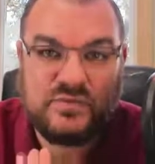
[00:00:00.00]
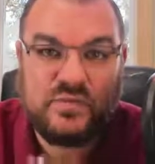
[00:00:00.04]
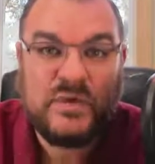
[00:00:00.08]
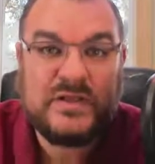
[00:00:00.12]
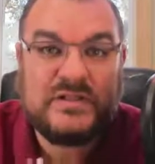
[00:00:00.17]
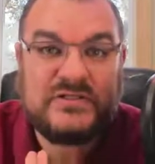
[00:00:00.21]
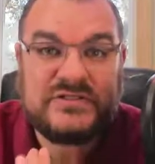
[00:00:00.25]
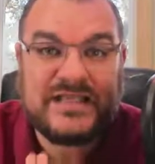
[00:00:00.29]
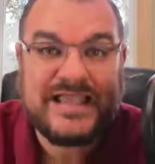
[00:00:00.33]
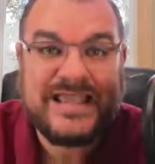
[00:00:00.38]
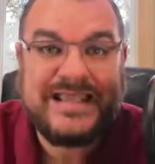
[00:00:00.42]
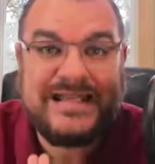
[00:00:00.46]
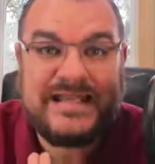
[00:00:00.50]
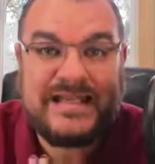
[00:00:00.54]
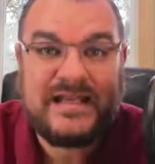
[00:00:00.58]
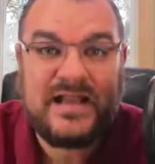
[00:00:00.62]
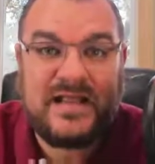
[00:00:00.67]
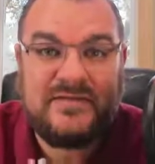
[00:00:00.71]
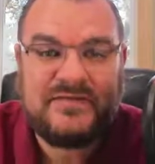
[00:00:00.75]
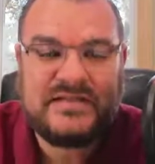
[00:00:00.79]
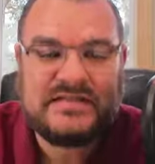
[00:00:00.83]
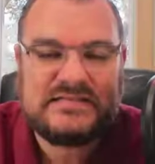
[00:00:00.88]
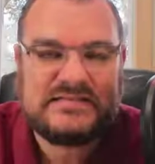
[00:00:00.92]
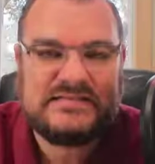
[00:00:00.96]
which in and
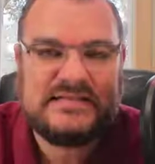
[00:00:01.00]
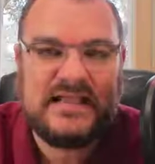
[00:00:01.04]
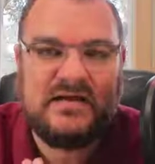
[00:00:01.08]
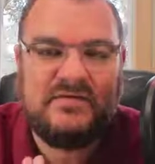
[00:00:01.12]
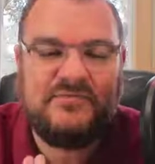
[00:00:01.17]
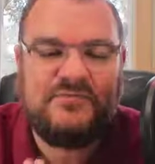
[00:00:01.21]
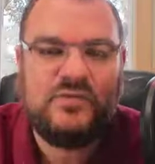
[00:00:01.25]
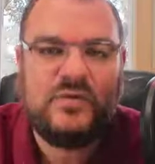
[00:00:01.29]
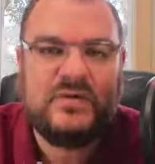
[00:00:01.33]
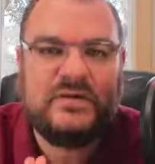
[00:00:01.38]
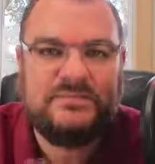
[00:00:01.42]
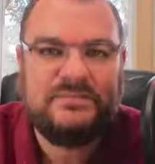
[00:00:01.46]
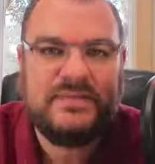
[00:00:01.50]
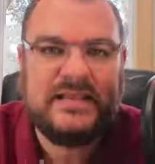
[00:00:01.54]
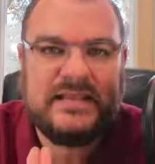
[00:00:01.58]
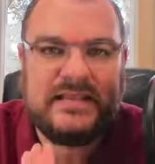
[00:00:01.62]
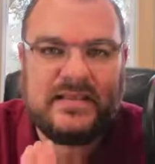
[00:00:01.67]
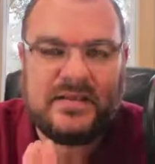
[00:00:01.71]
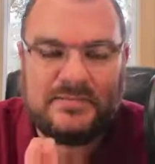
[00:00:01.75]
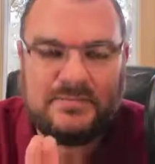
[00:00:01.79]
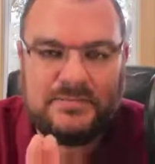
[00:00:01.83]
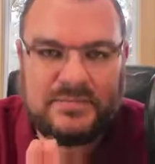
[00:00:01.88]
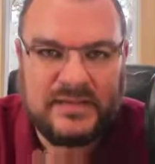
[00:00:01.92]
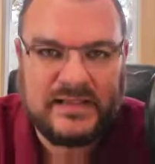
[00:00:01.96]
of itself would be
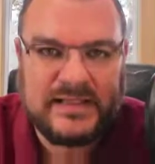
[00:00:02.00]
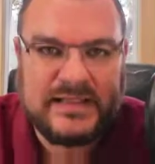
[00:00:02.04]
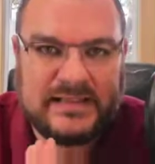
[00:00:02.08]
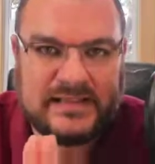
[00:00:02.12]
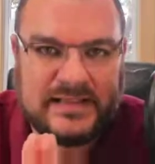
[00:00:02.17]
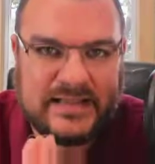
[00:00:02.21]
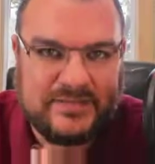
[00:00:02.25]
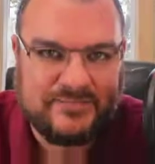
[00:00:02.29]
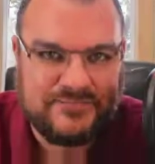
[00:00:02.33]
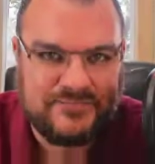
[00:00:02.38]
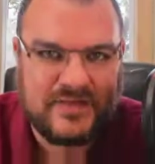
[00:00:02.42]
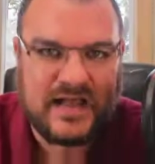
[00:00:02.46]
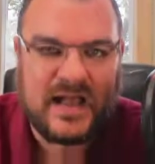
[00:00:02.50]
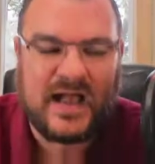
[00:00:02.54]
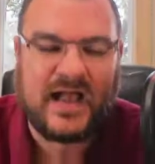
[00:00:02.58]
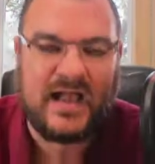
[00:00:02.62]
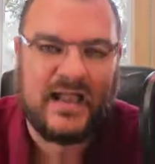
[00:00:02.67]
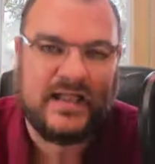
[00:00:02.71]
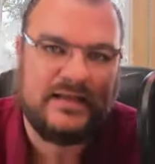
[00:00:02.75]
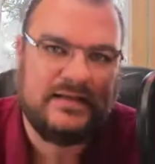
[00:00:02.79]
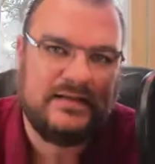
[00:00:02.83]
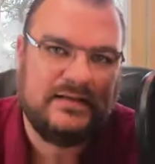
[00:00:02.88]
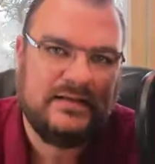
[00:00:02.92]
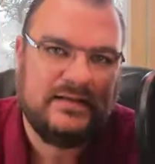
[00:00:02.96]
completely
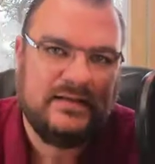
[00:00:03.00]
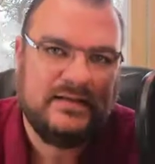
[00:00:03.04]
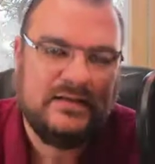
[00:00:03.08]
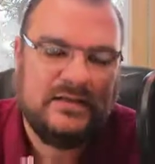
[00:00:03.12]
fine,